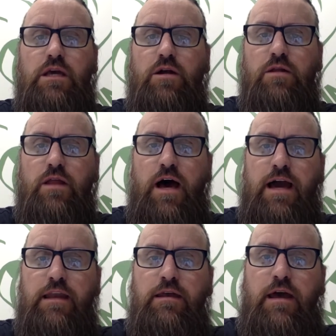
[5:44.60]
get
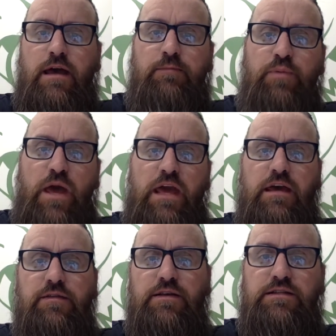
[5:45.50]
online and pay
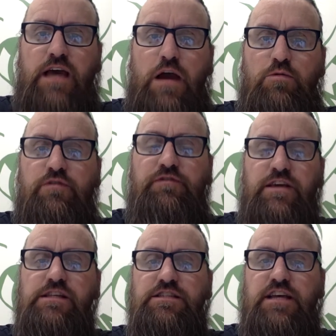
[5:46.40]
in the Skyward
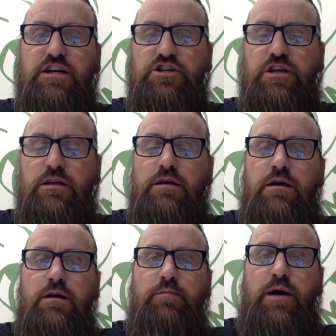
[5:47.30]
Fees section
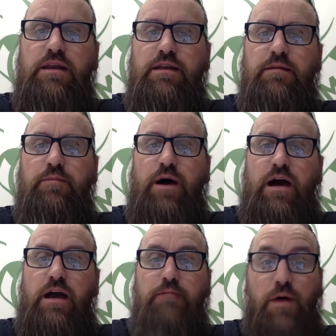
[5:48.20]
by,
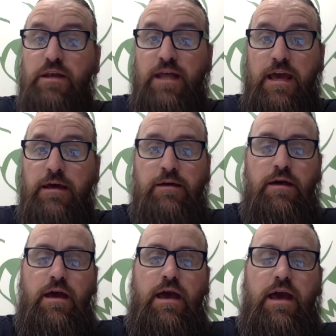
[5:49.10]
by Monday.
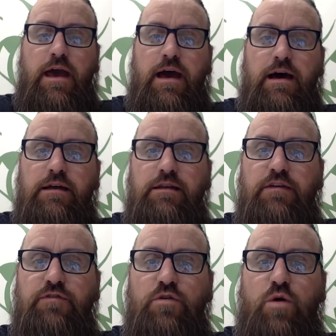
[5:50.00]
And
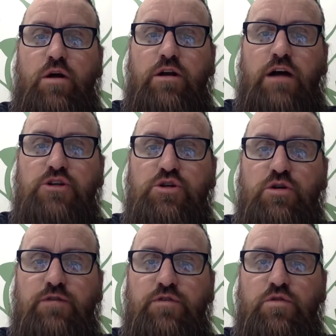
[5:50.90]
if you are not sure
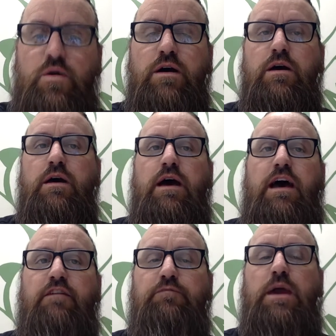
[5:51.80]
if you
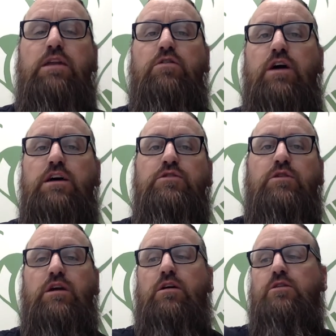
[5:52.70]
have paid or not, you
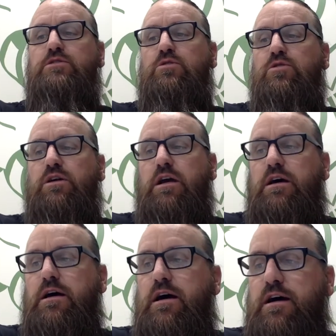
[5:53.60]
can also look
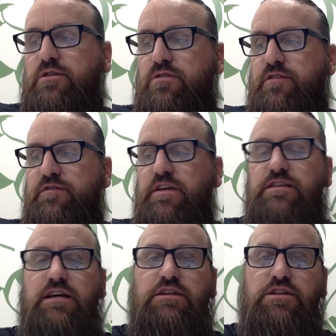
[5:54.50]
uh, under the fee
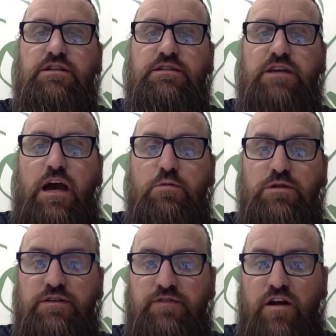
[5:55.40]
section in
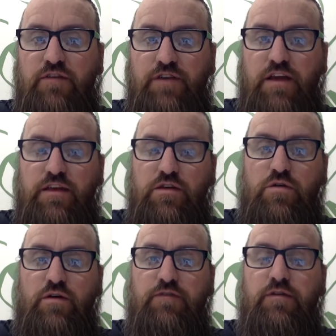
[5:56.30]
Skyward to verify that you
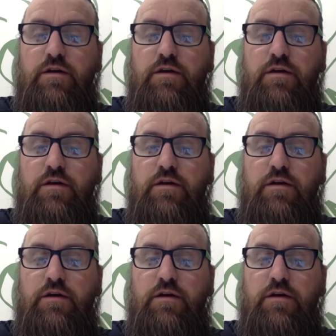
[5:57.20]
have